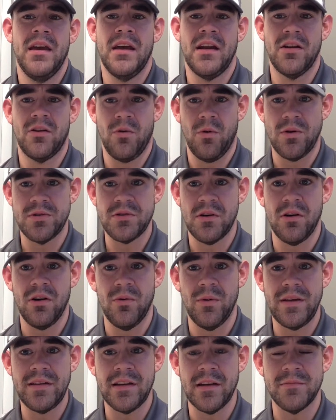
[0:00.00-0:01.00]
And of course,
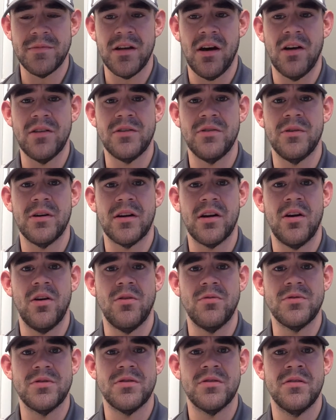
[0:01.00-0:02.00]
always come talk to a
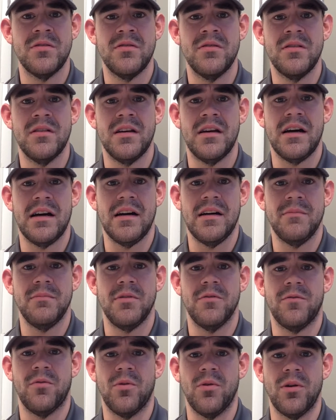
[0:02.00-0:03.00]
coach
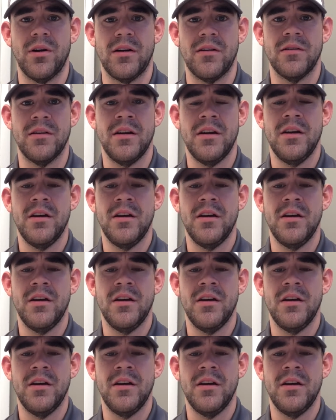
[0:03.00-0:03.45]
before